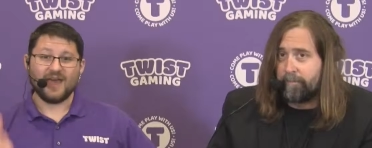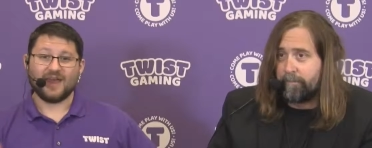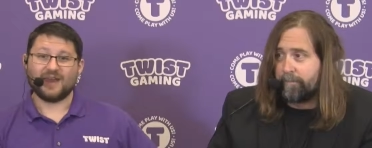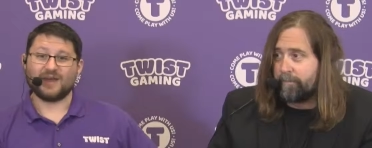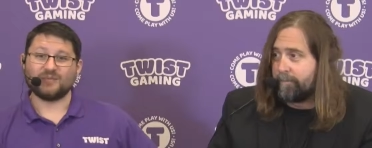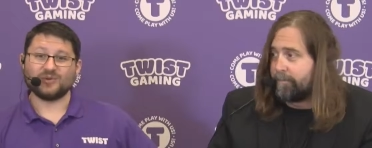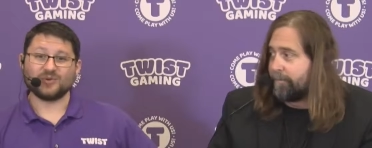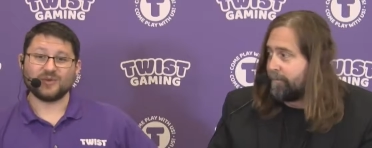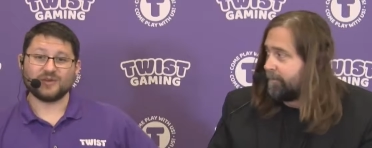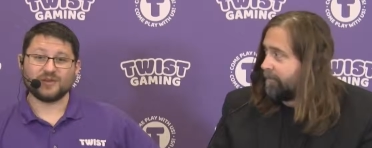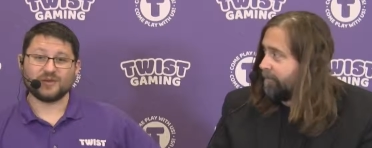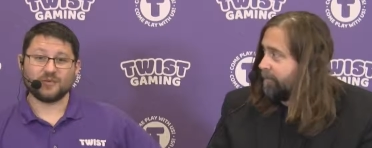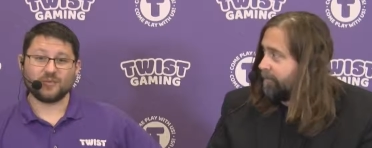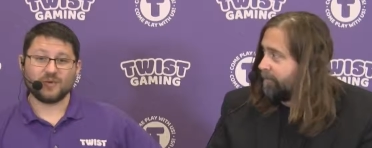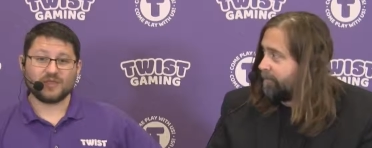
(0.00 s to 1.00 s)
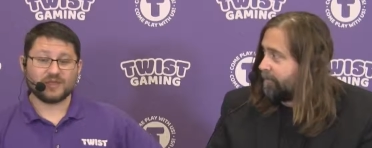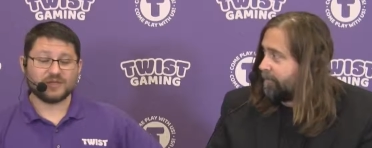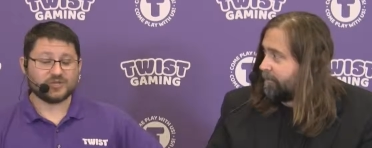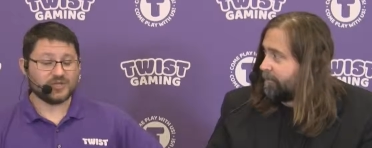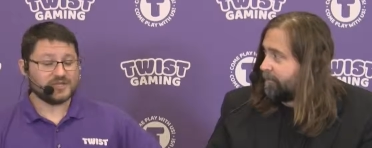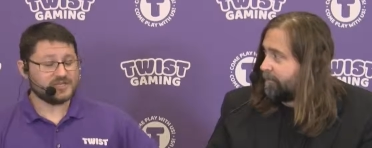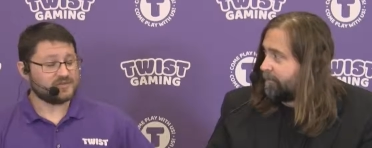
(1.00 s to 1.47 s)
Speaker 1: and I'm joined here with
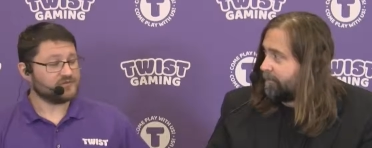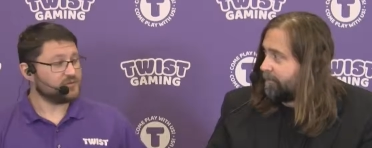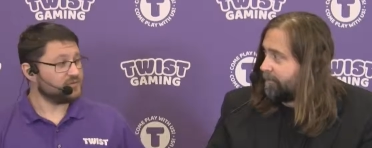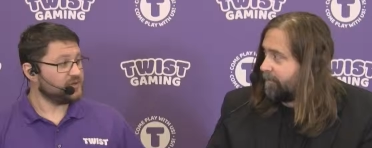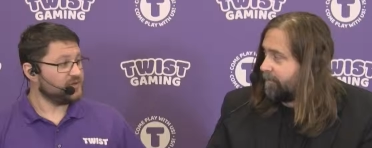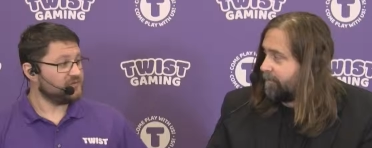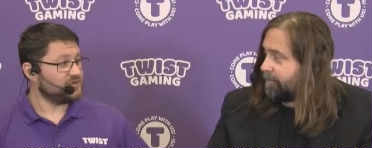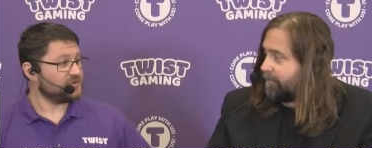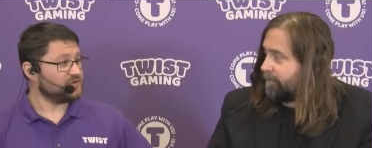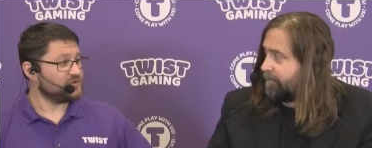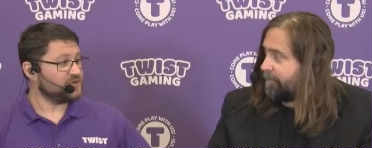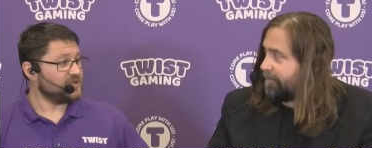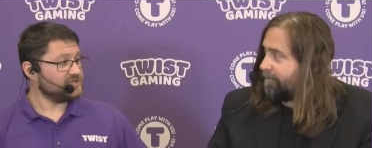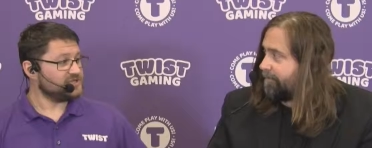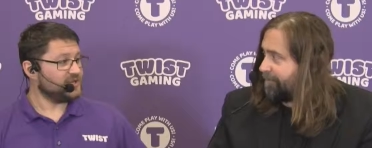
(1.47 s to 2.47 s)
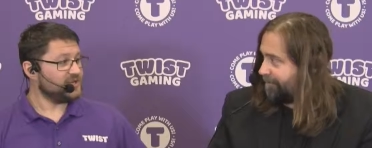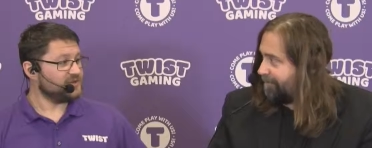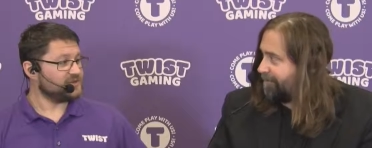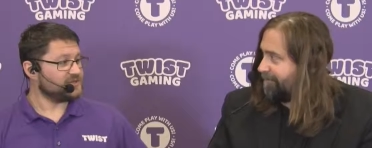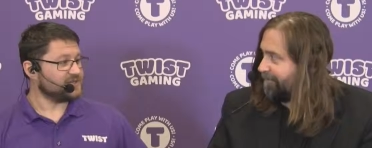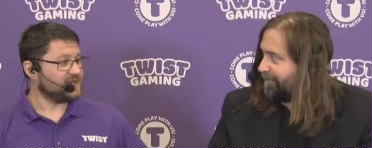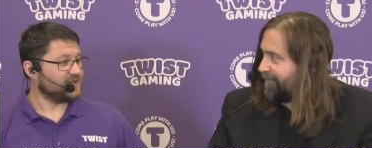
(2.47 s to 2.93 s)
Jason from PlayFusion. Jason, how you
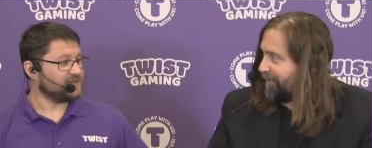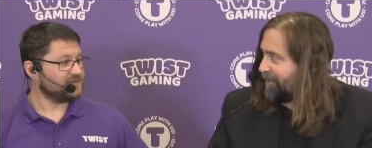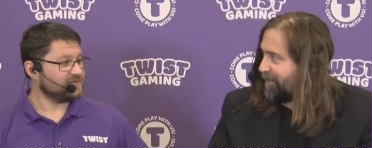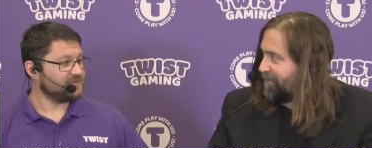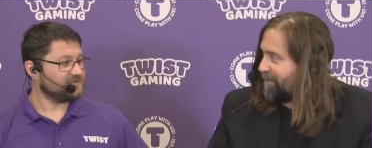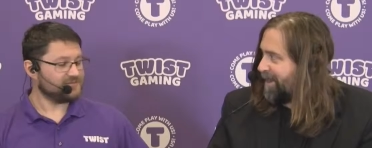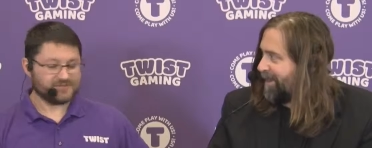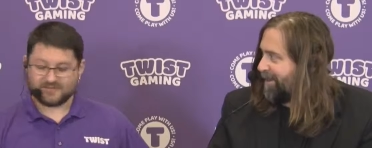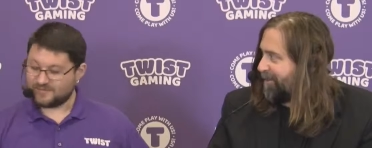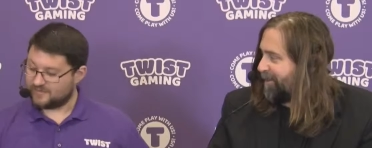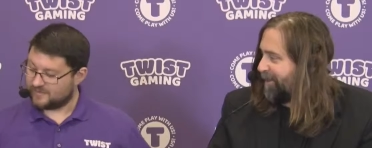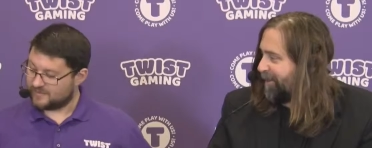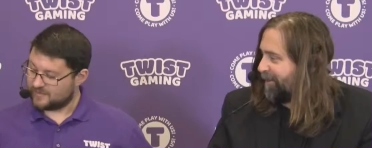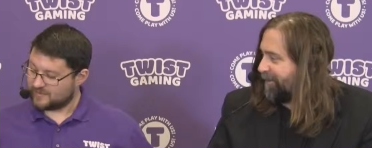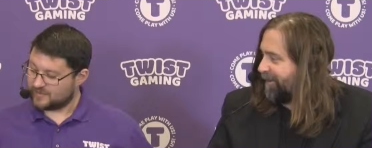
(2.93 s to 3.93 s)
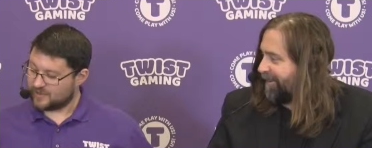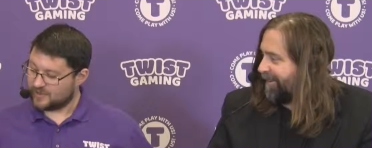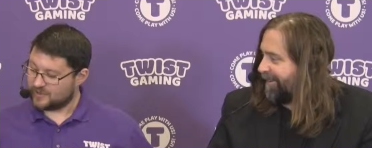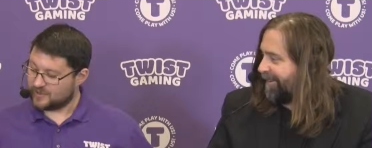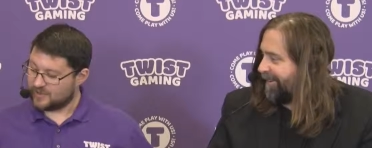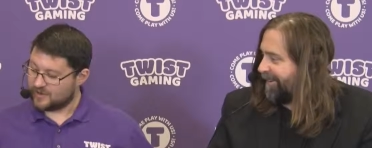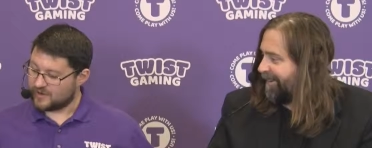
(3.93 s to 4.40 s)
doing today? Good, man. How are you?
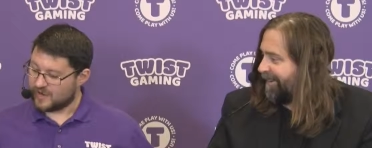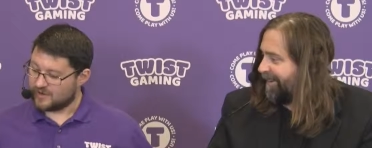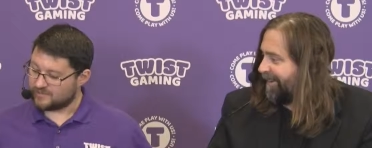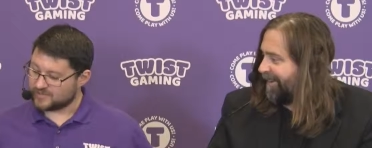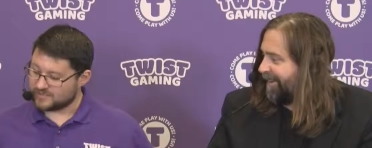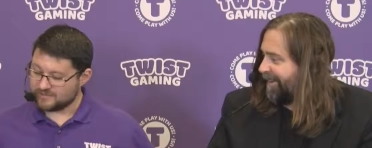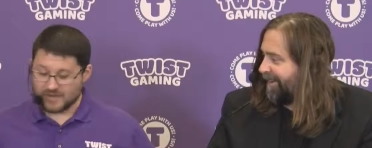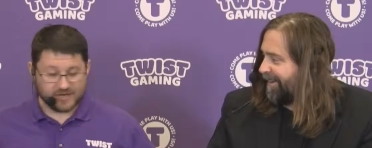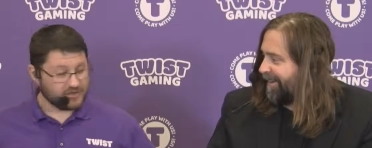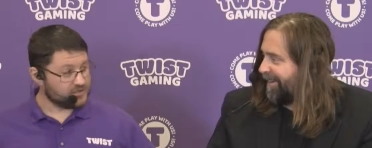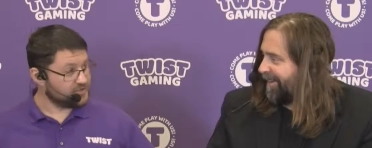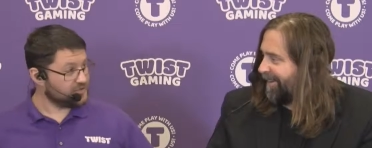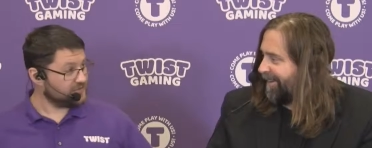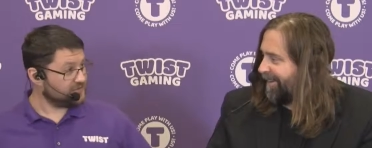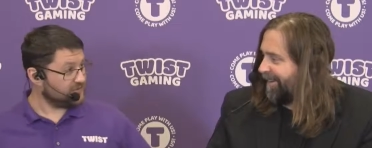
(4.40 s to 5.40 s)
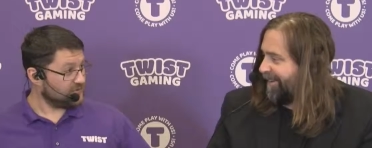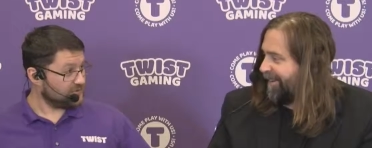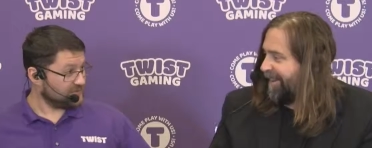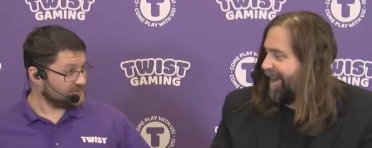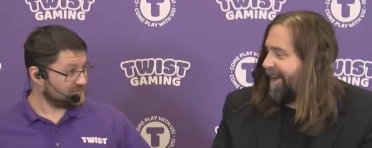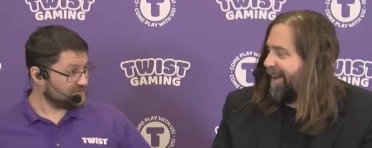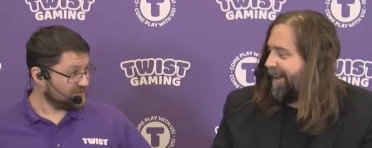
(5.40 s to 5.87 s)
Good, good. I'm just making sure your phone
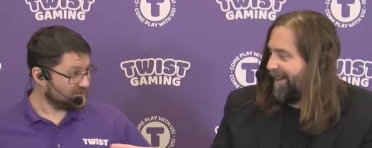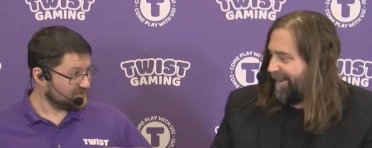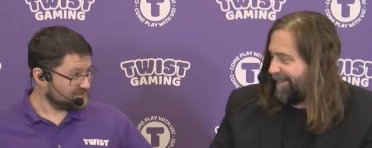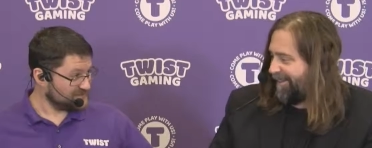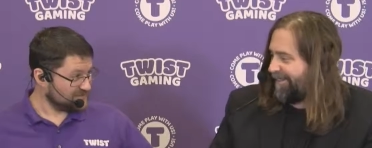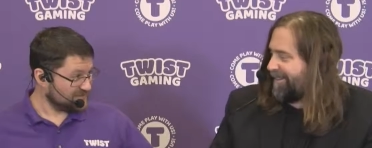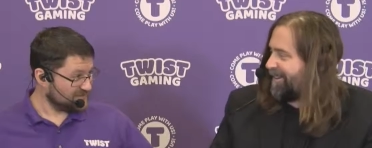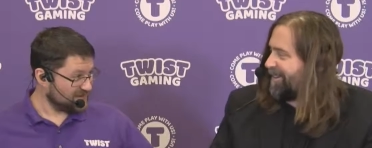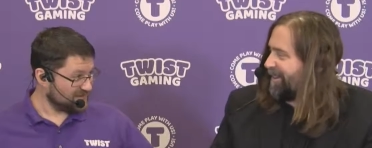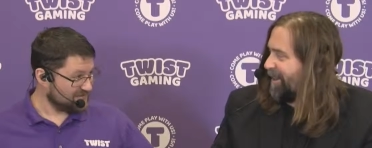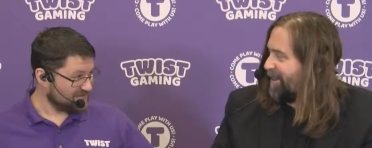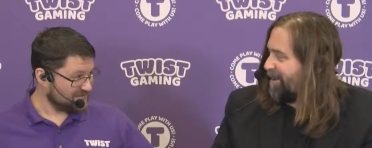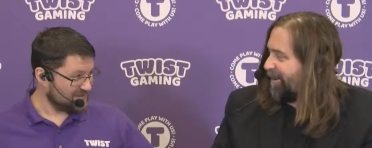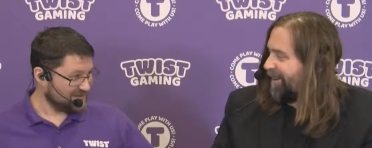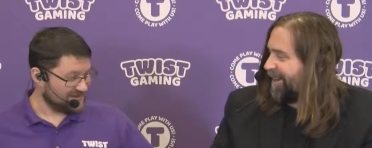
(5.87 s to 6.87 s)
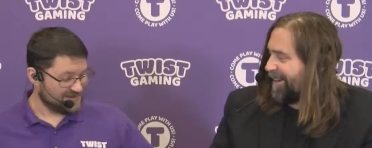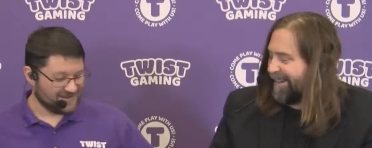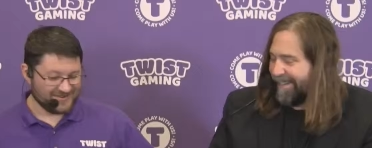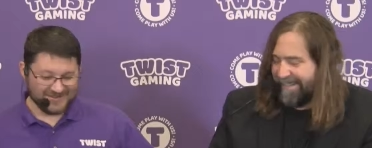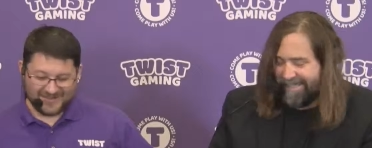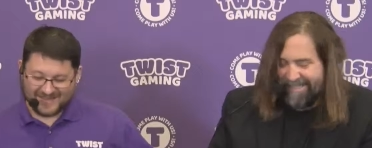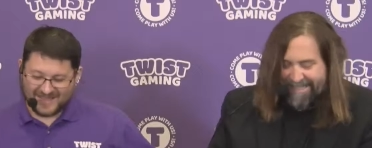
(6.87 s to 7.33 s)
doesn't fall uh, asleep uh, on me right, right,
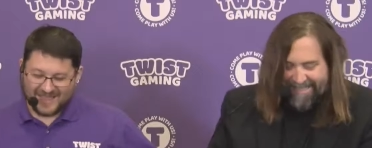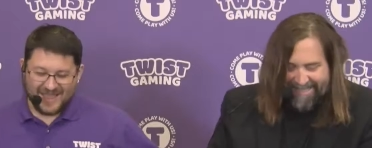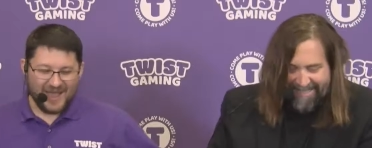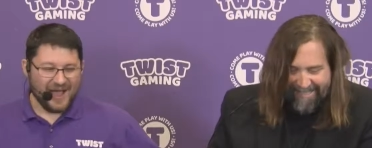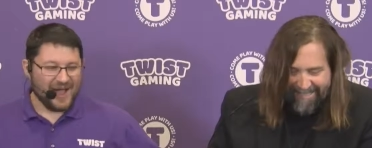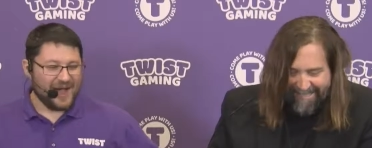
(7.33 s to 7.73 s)
now.